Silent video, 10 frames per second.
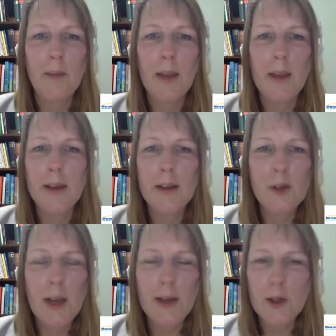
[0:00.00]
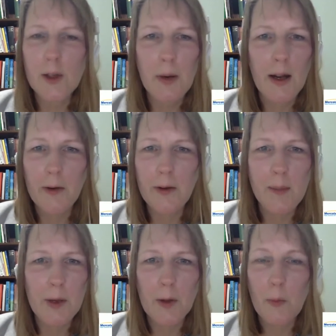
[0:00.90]
It can change the
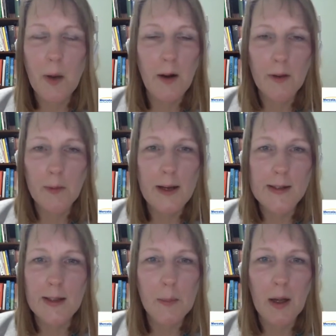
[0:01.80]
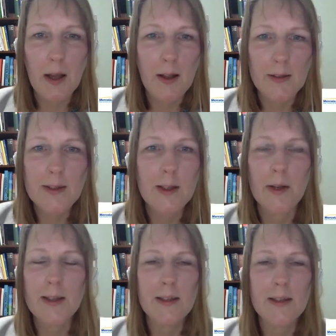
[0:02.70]
biochemical pathways in the plant, so
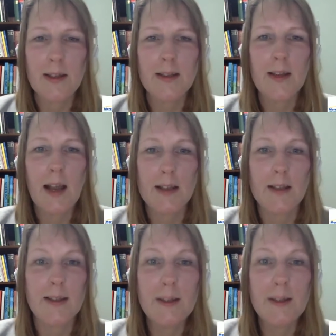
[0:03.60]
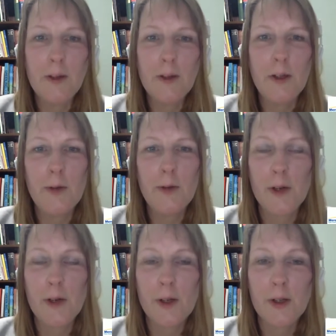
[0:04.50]
it has different
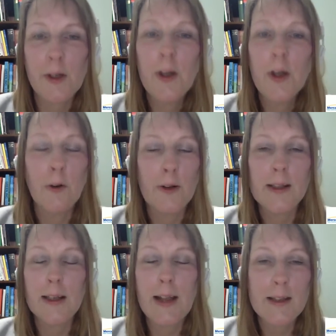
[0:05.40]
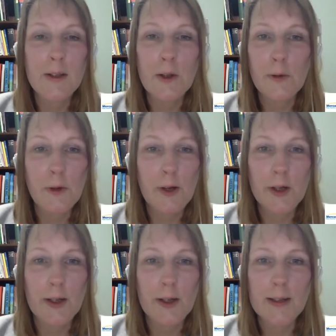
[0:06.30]
nutrition or it's less
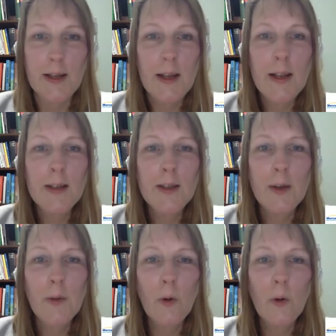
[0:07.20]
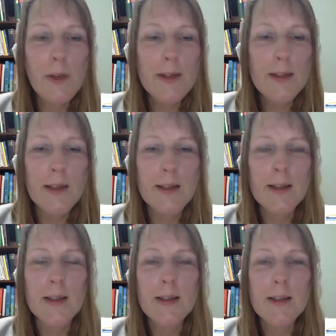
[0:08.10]
nutritious. So all these things
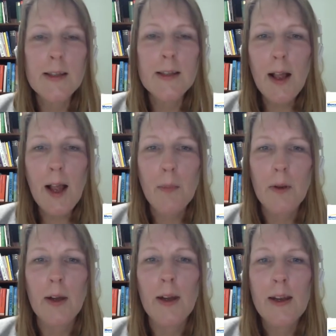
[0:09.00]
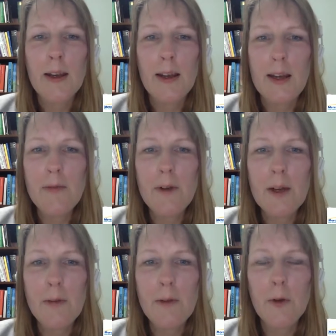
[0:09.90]
can still happen even
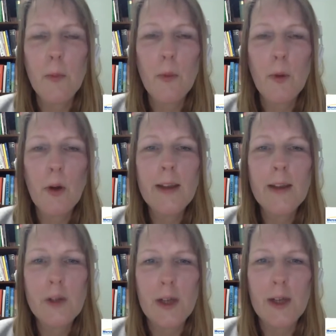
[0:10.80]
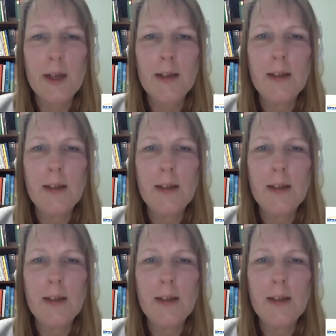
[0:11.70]
if you're pulling the gene